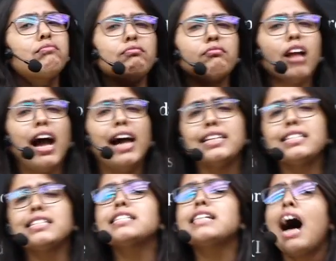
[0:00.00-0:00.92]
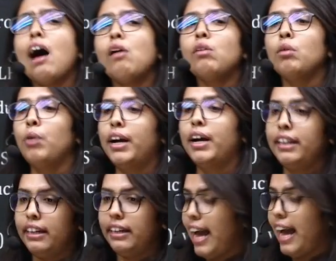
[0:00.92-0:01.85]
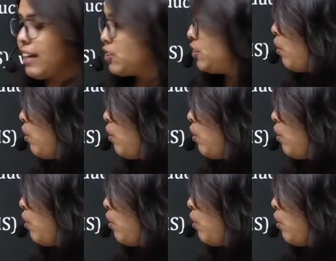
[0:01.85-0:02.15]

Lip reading: and this is how a word reaction or a